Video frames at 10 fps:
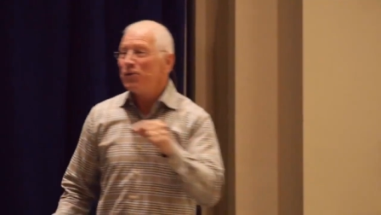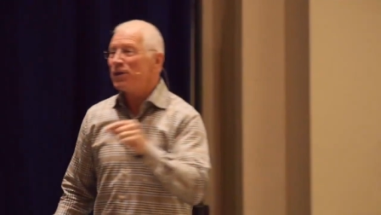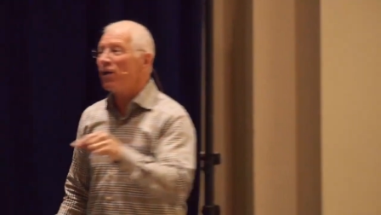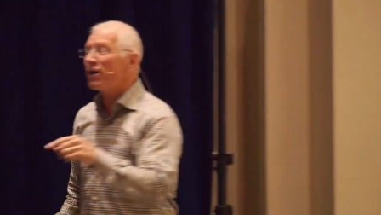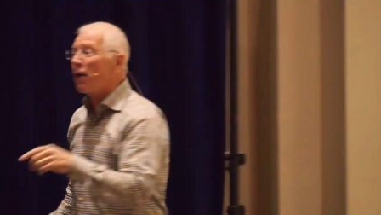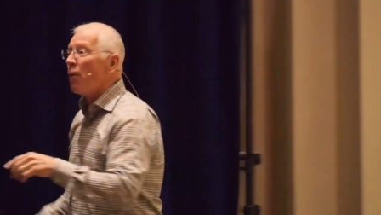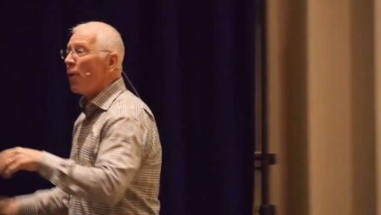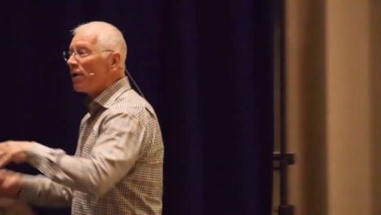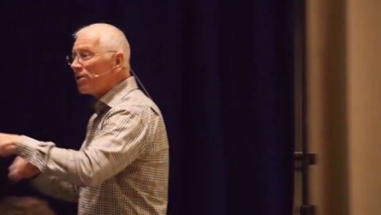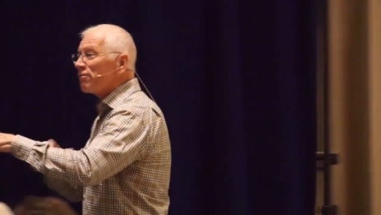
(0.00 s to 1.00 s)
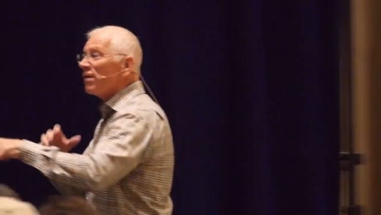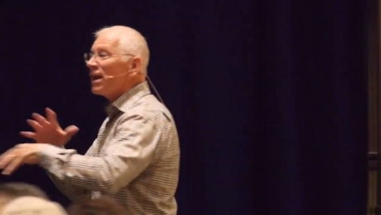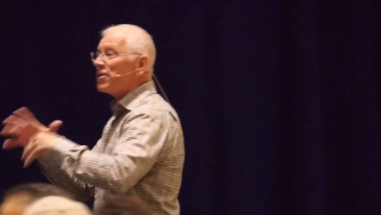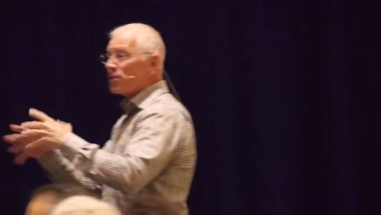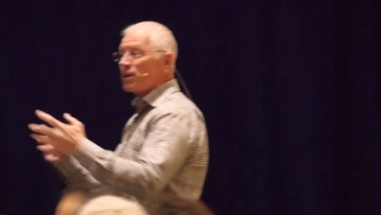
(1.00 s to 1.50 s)
who said, okay, well, what are the
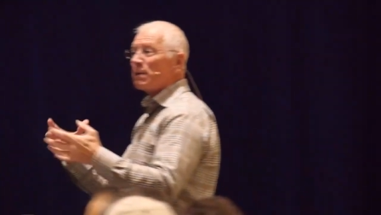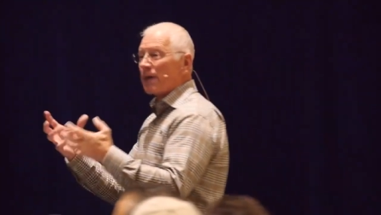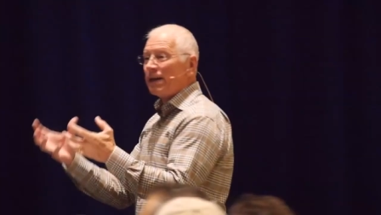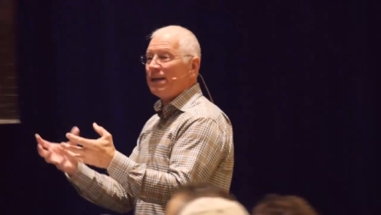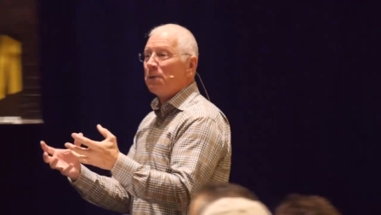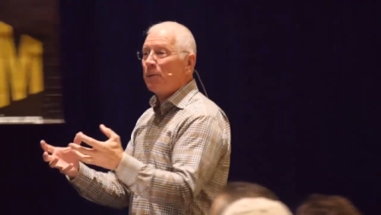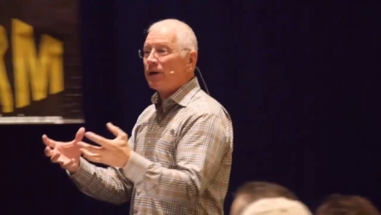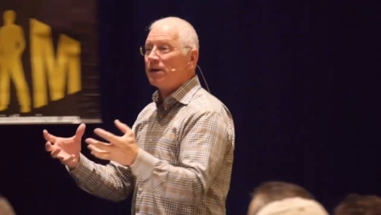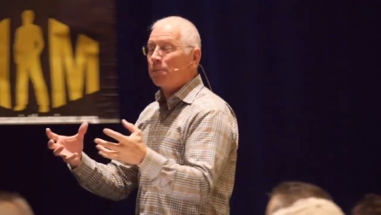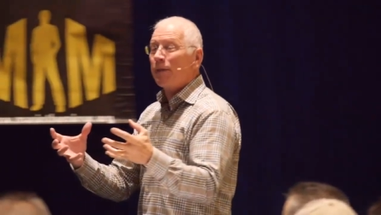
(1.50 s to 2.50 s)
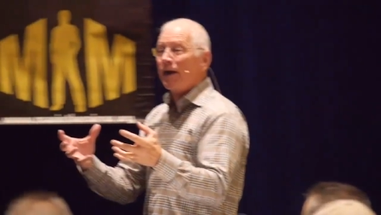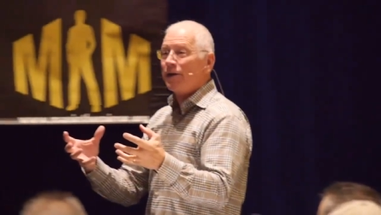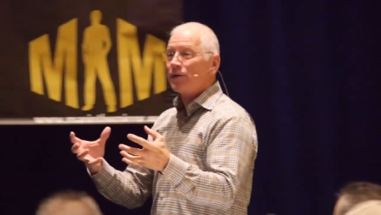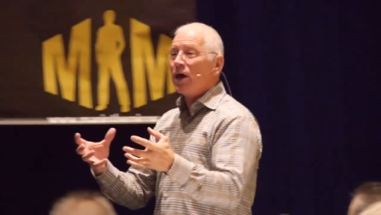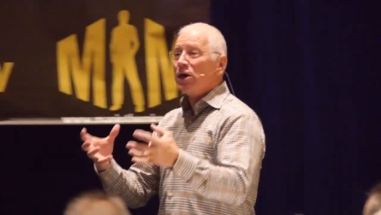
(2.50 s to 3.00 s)
relationships I need to put into
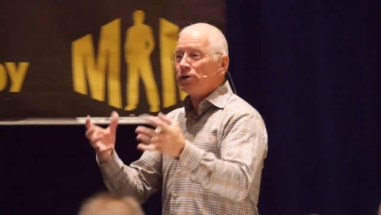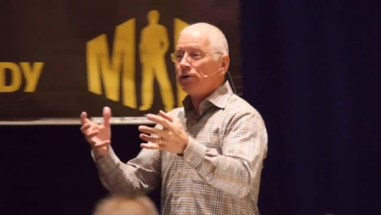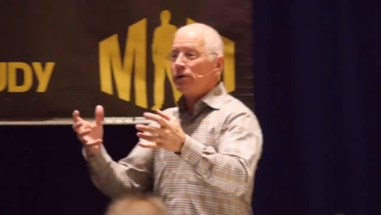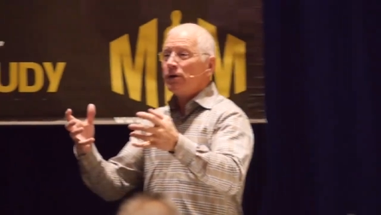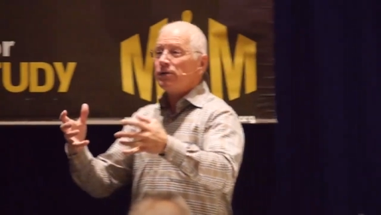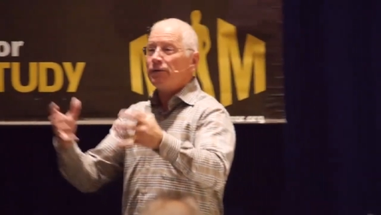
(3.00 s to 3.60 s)
place to,